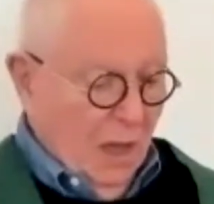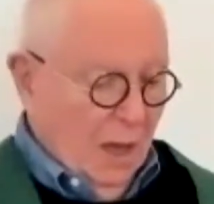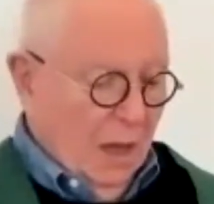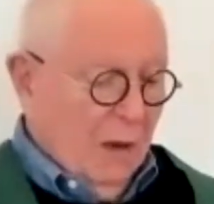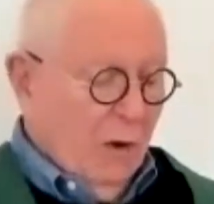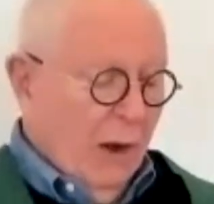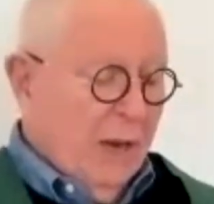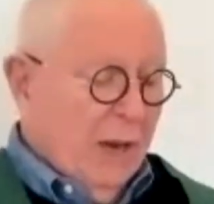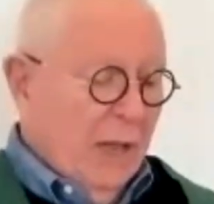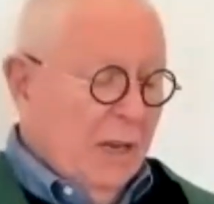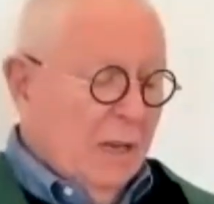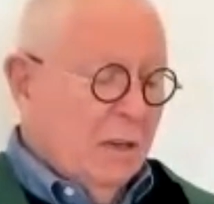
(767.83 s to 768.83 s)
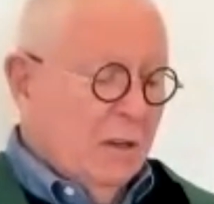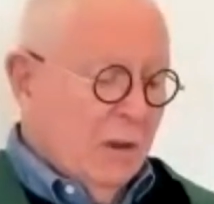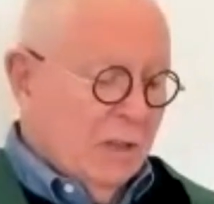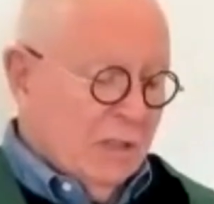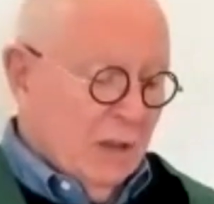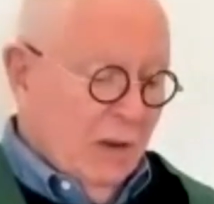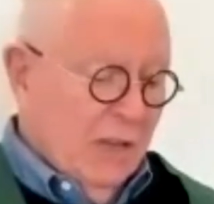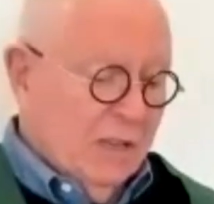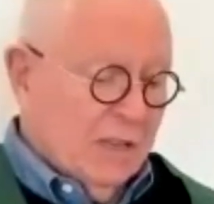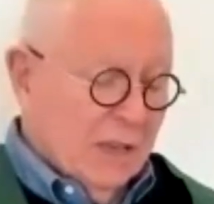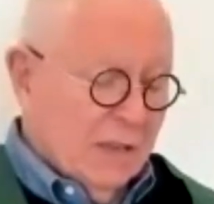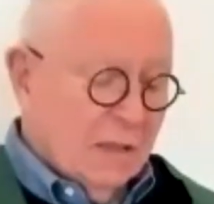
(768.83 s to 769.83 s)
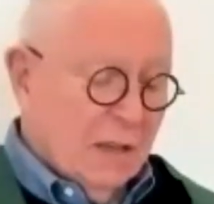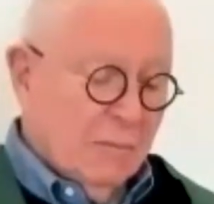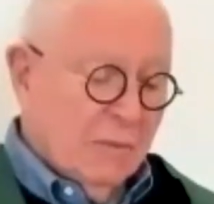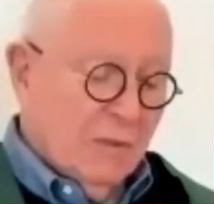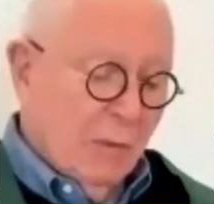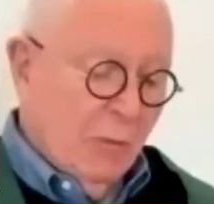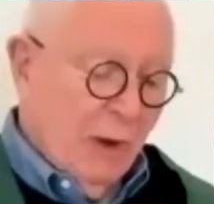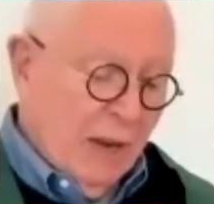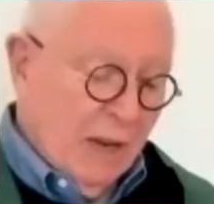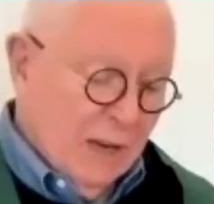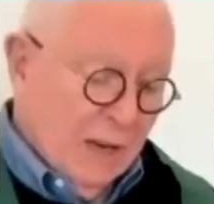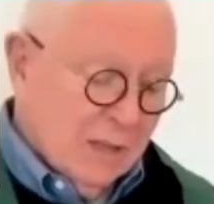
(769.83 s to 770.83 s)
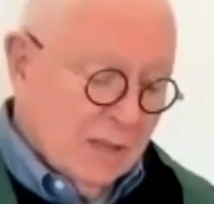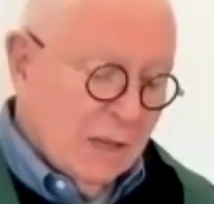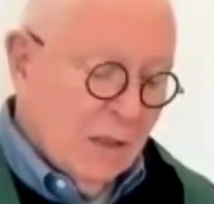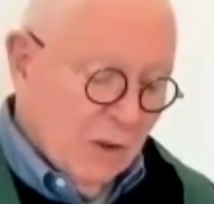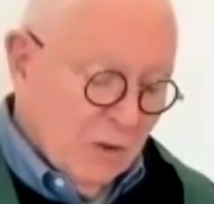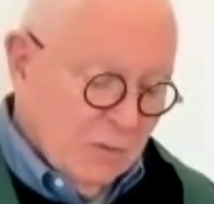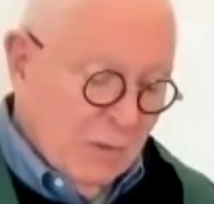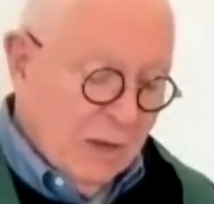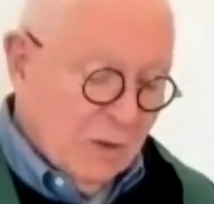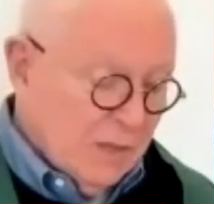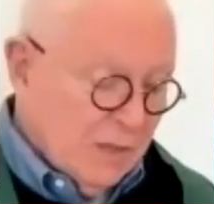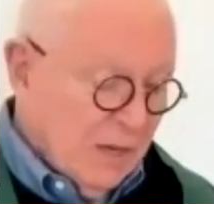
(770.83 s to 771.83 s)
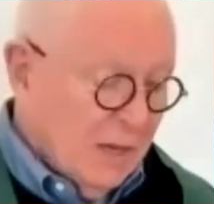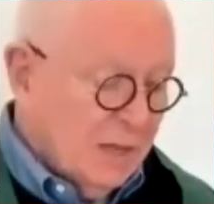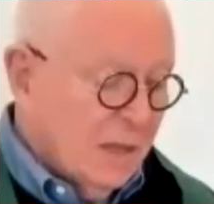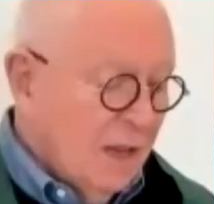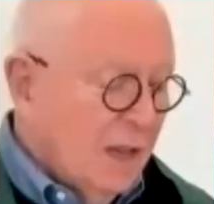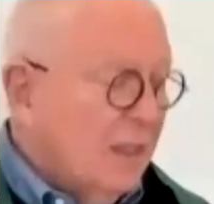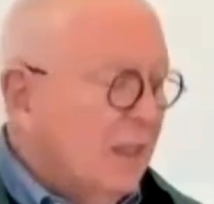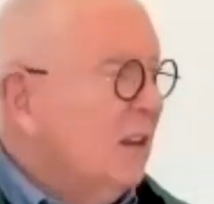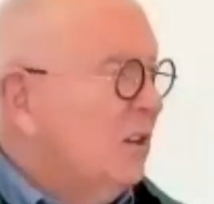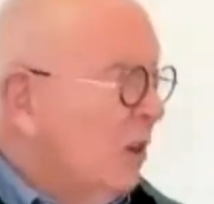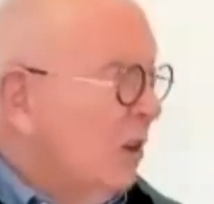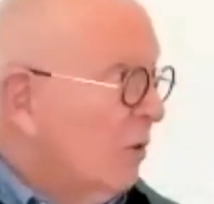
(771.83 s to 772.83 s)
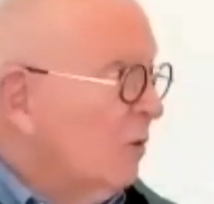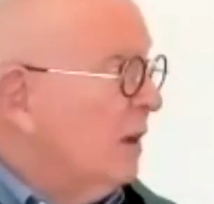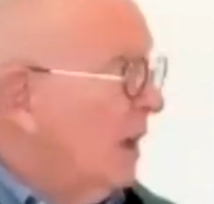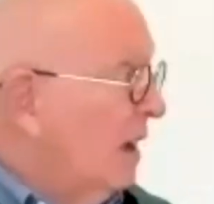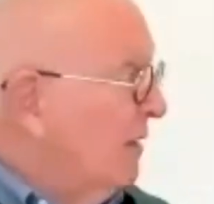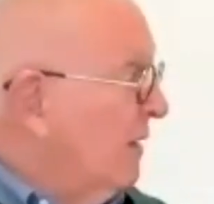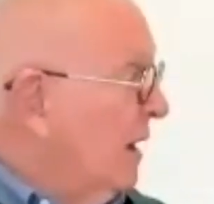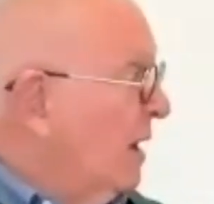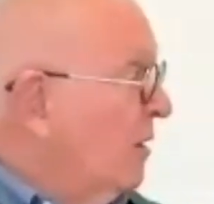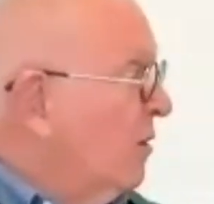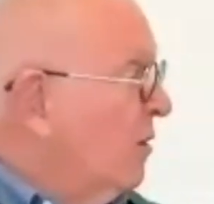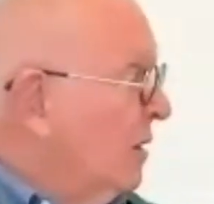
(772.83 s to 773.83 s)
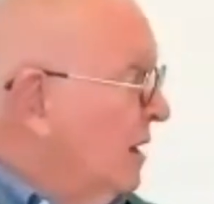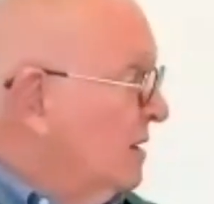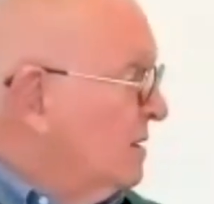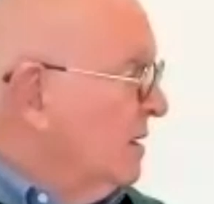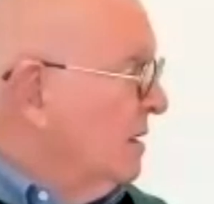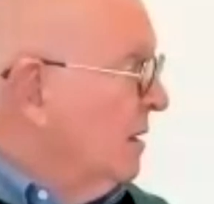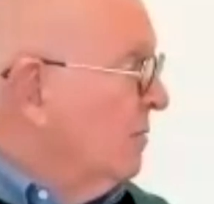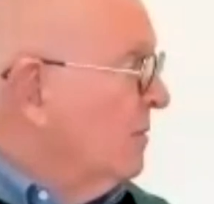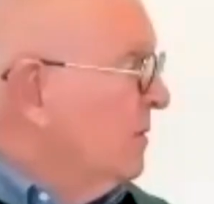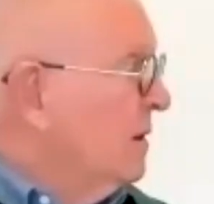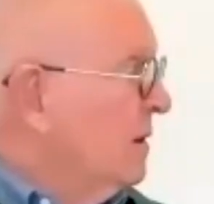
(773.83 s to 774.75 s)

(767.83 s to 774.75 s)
A great aid in doing so, he says, comes from recognizing those mental states that don't have anger or lust in them.